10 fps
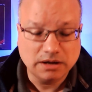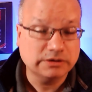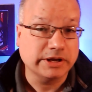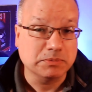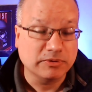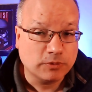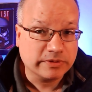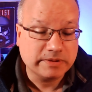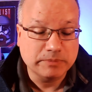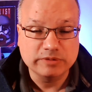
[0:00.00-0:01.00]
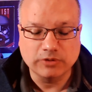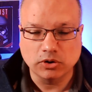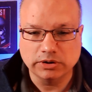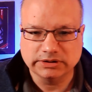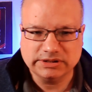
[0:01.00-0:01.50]
Okay, before they move
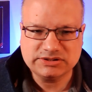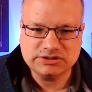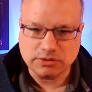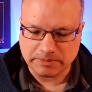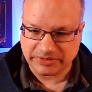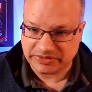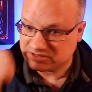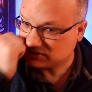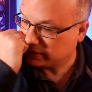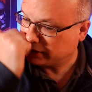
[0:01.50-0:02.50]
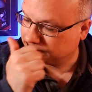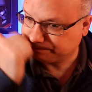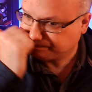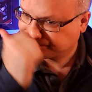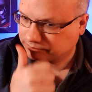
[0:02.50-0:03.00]
on, let's talk about this. I